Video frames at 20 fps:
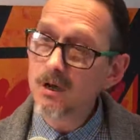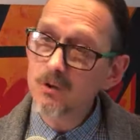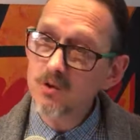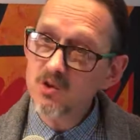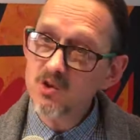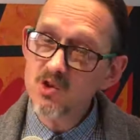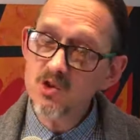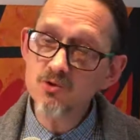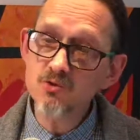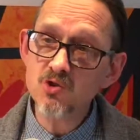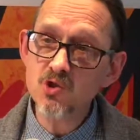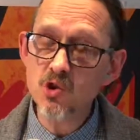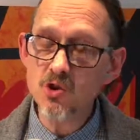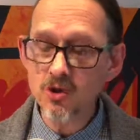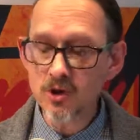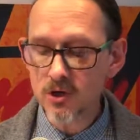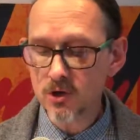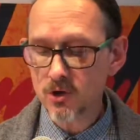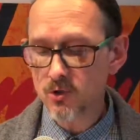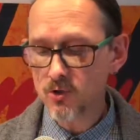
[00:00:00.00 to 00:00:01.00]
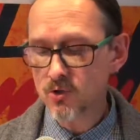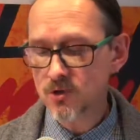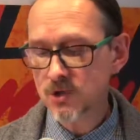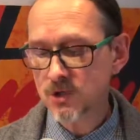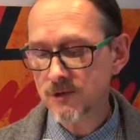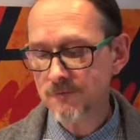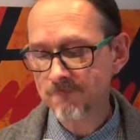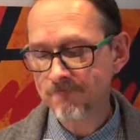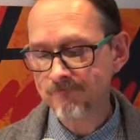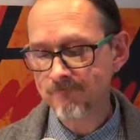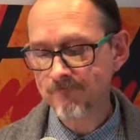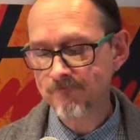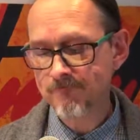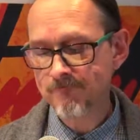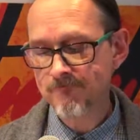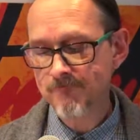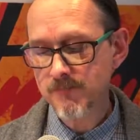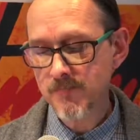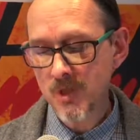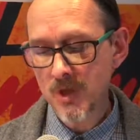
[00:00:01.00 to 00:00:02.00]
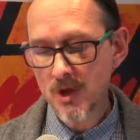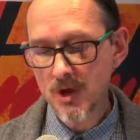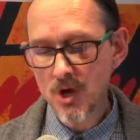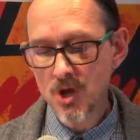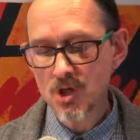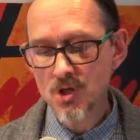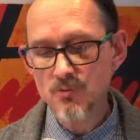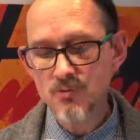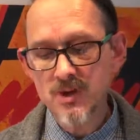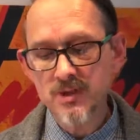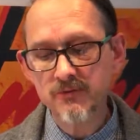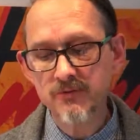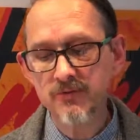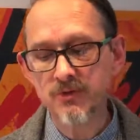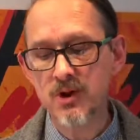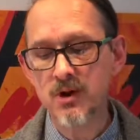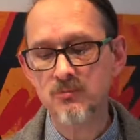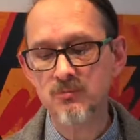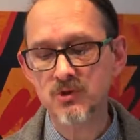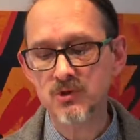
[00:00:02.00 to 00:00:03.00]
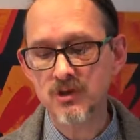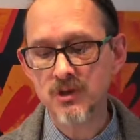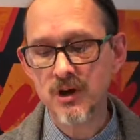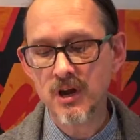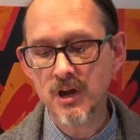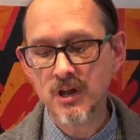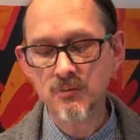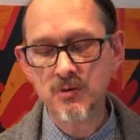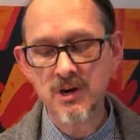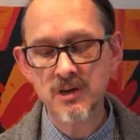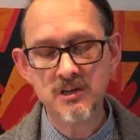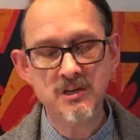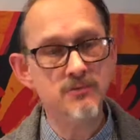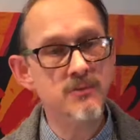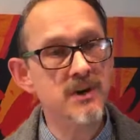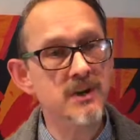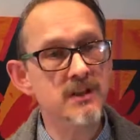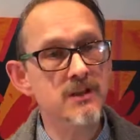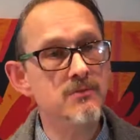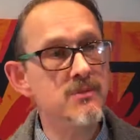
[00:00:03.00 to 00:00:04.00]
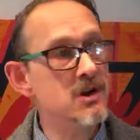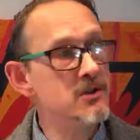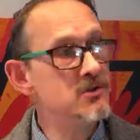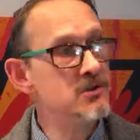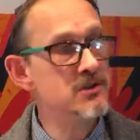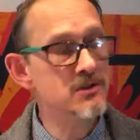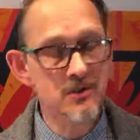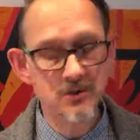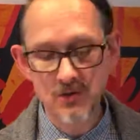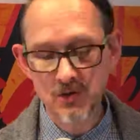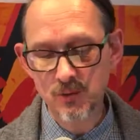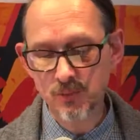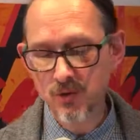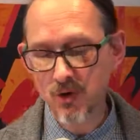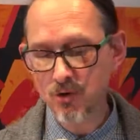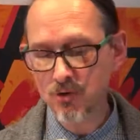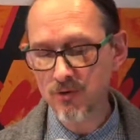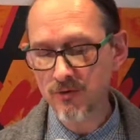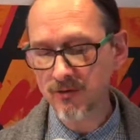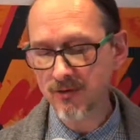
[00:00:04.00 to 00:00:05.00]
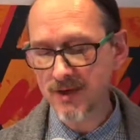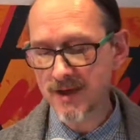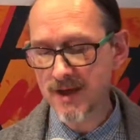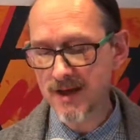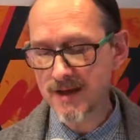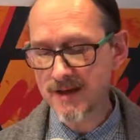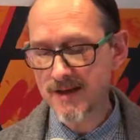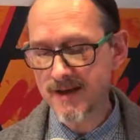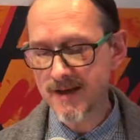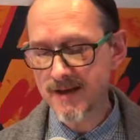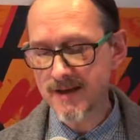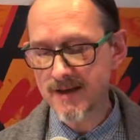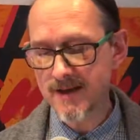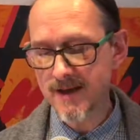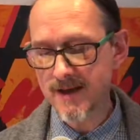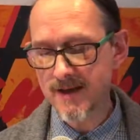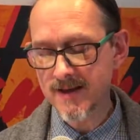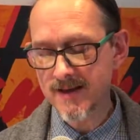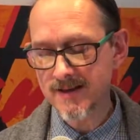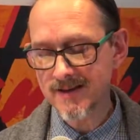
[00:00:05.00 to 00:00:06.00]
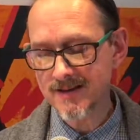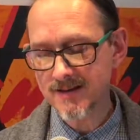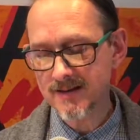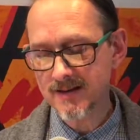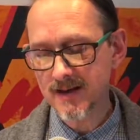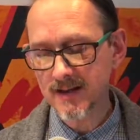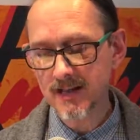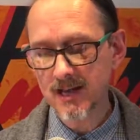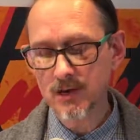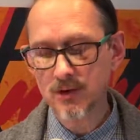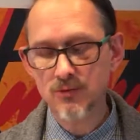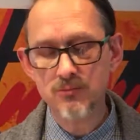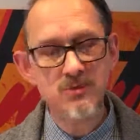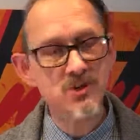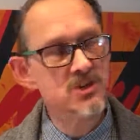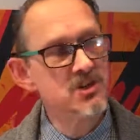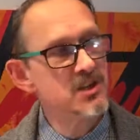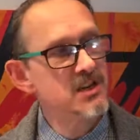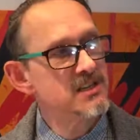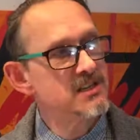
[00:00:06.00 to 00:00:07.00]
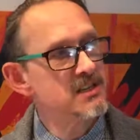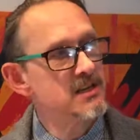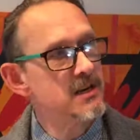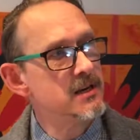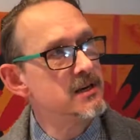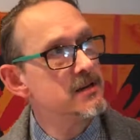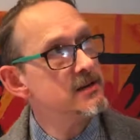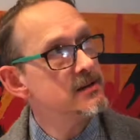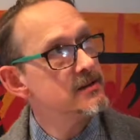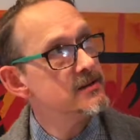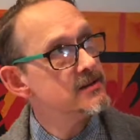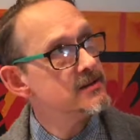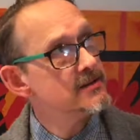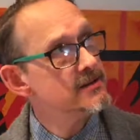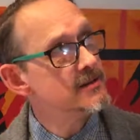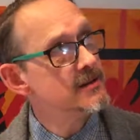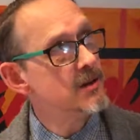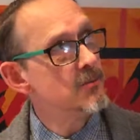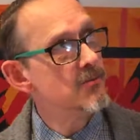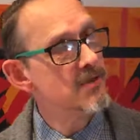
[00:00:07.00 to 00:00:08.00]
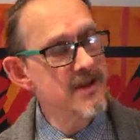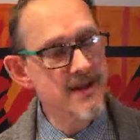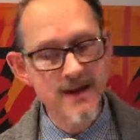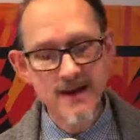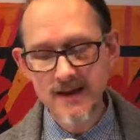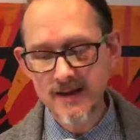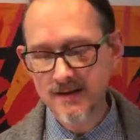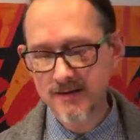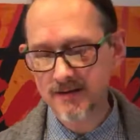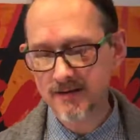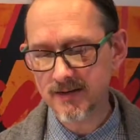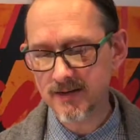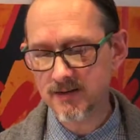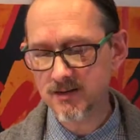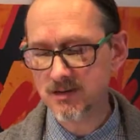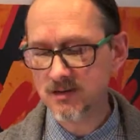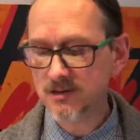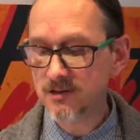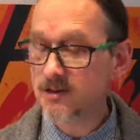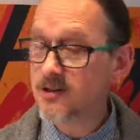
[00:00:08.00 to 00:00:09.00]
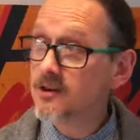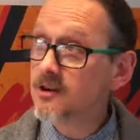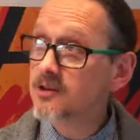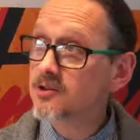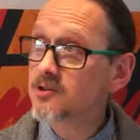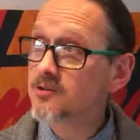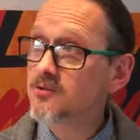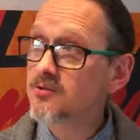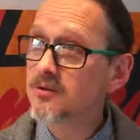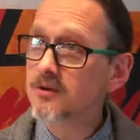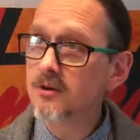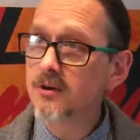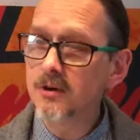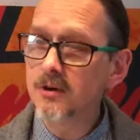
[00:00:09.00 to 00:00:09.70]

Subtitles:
The zoo's gone, of course. The wind farm was the only way to make the most of the topography, and they look majestic up there next to the castle,